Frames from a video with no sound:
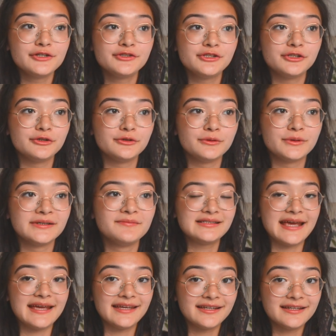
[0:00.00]
to
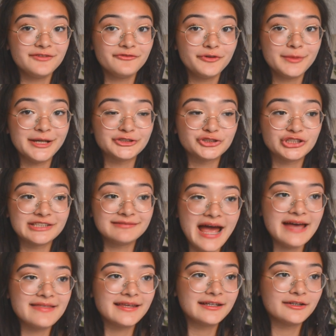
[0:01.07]
take in information
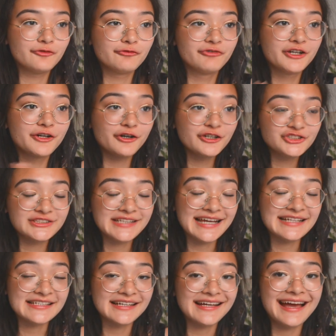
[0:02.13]
and then
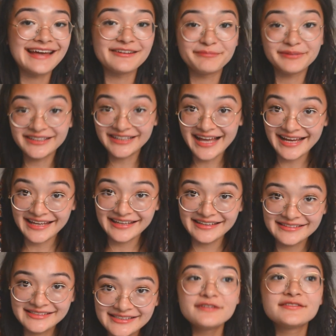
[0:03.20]
regurgitate it and apply it.